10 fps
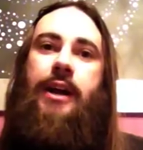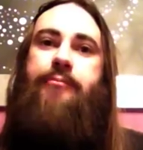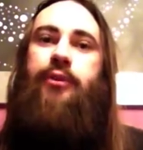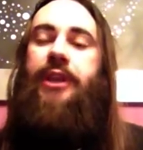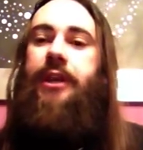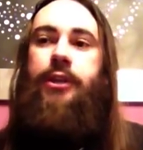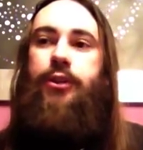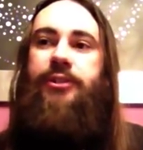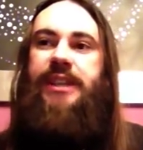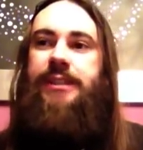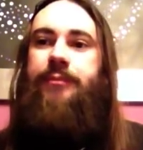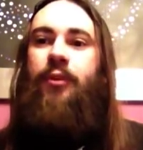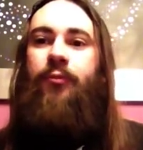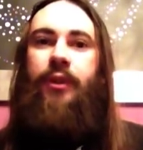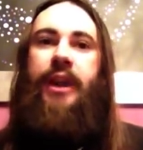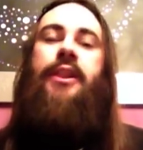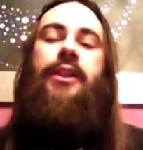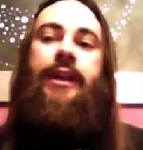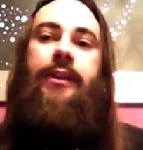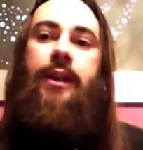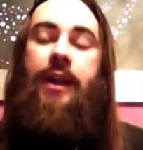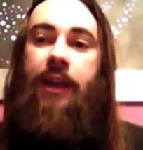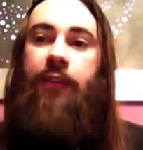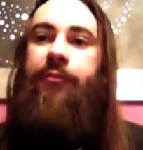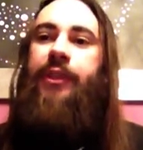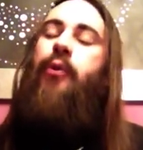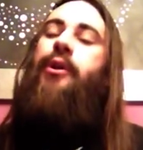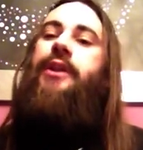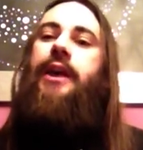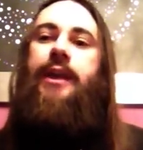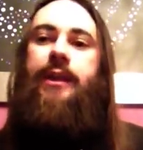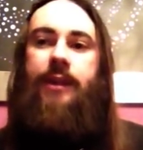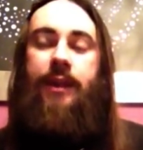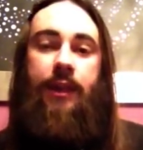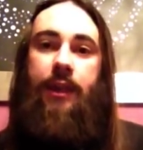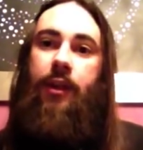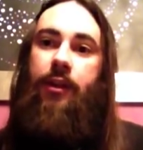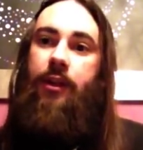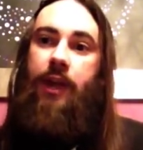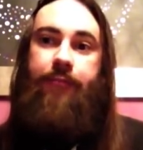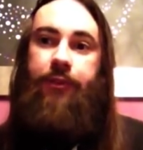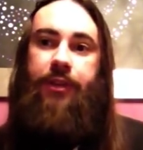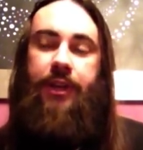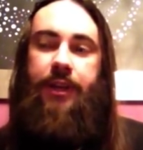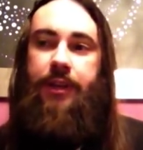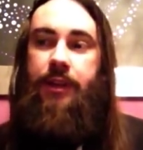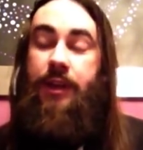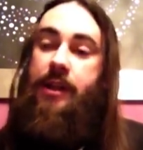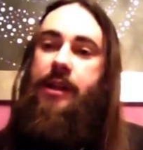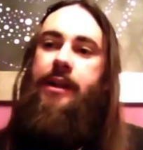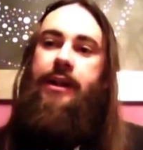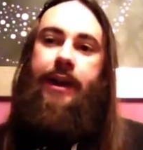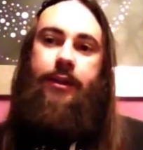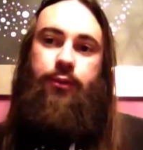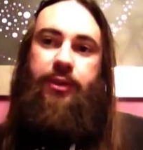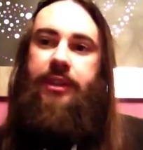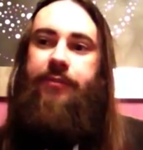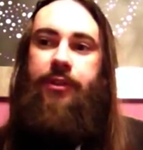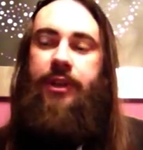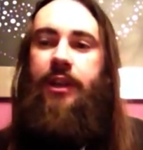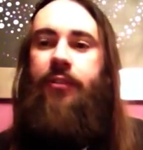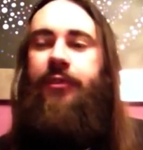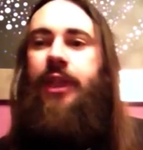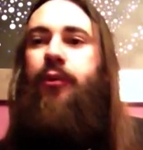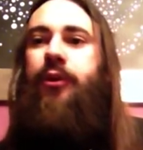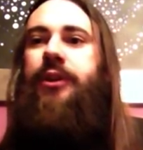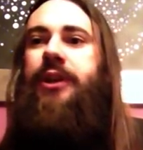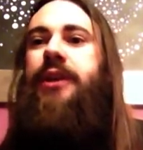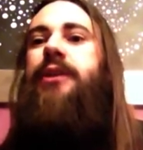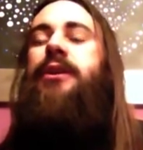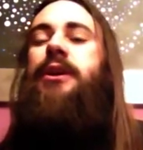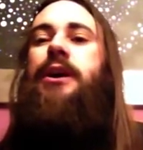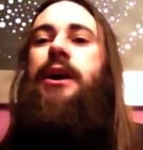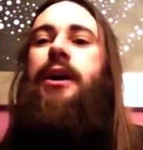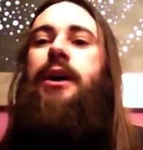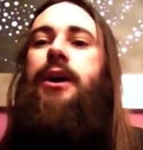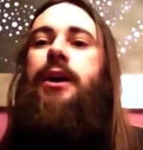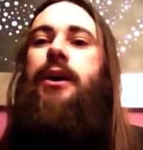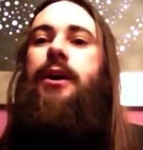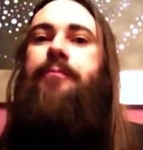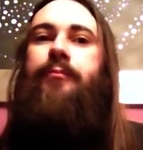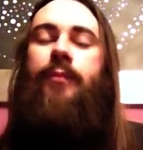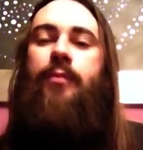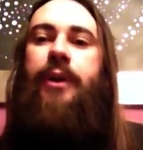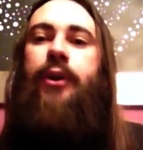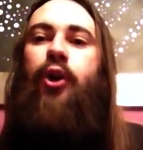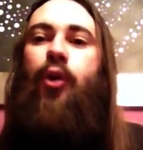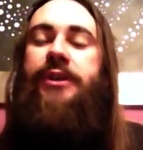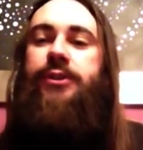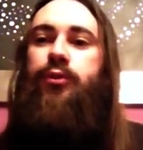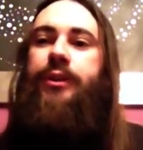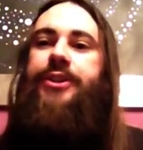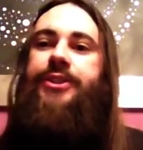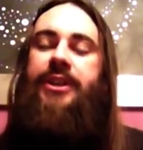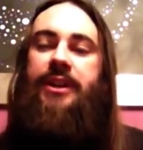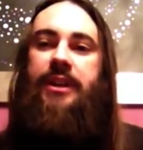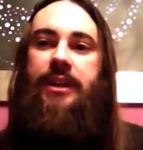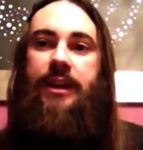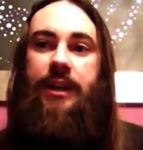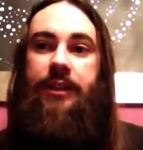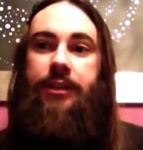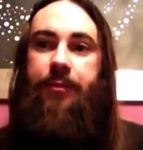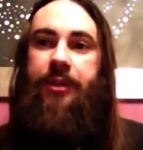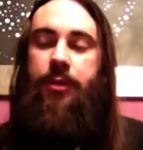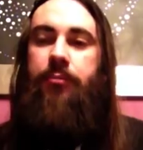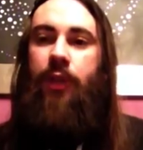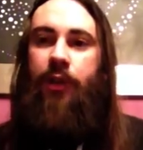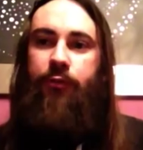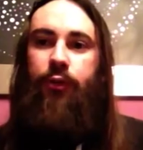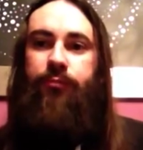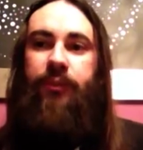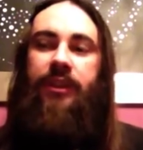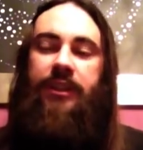I'm only gonna use Assimil for Catalan. Half an hour a day, every day. I do it every day, half an hour a day. My goal is to reach an intermediate level.